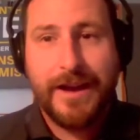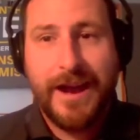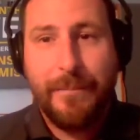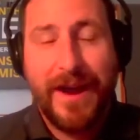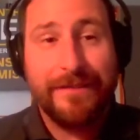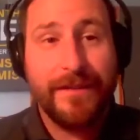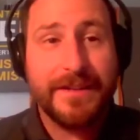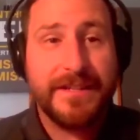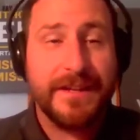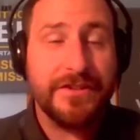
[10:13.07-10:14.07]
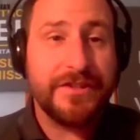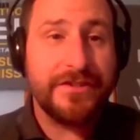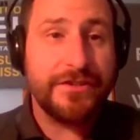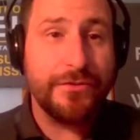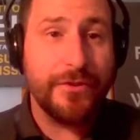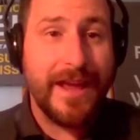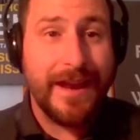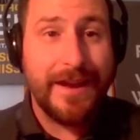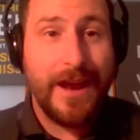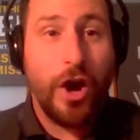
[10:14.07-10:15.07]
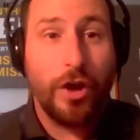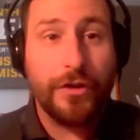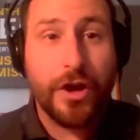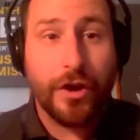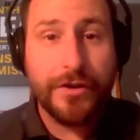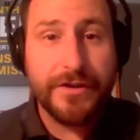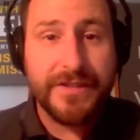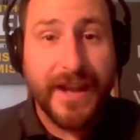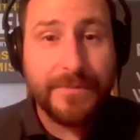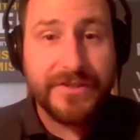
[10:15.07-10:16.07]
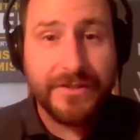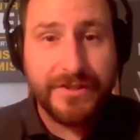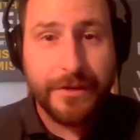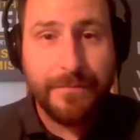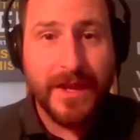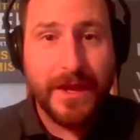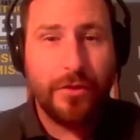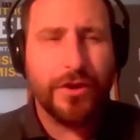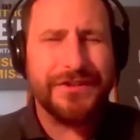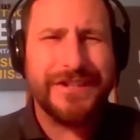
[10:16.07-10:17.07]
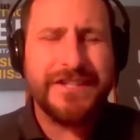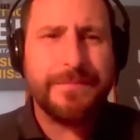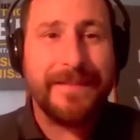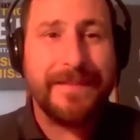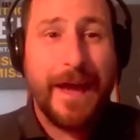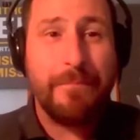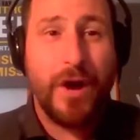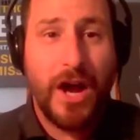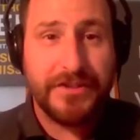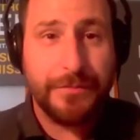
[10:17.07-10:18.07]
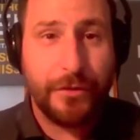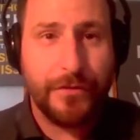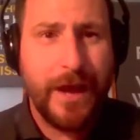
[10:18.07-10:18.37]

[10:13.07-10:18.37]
I'd like to institute an a la carte type system, or at least make that possible.